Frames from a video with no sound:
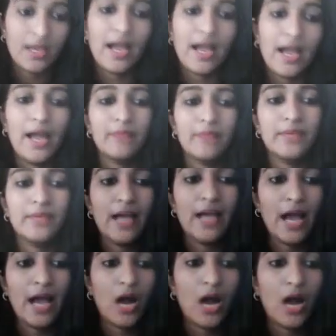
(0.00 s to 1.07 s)
and we
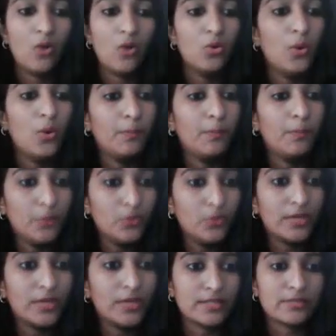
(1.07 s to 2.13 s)
have
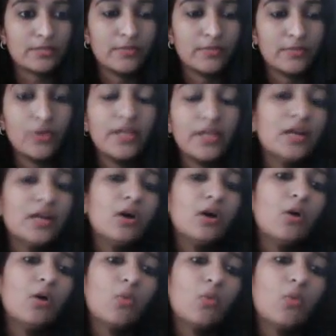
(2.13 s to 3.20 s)
mucus. Okay,
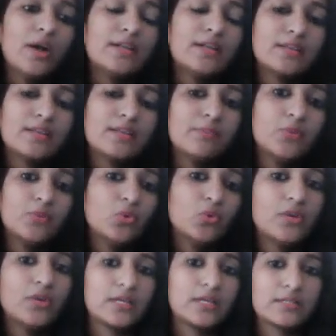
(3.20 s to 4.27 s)
what is a
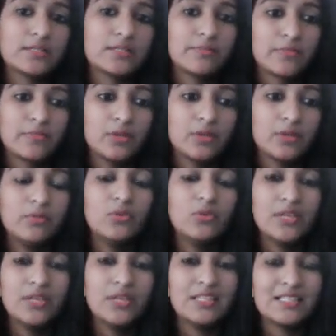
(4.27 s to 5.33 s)
mucus?
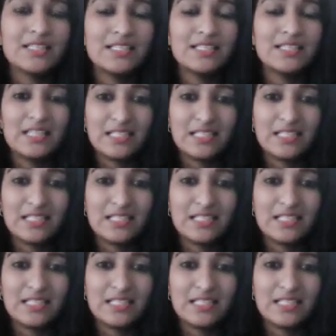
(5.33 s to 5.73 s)
Mucus is a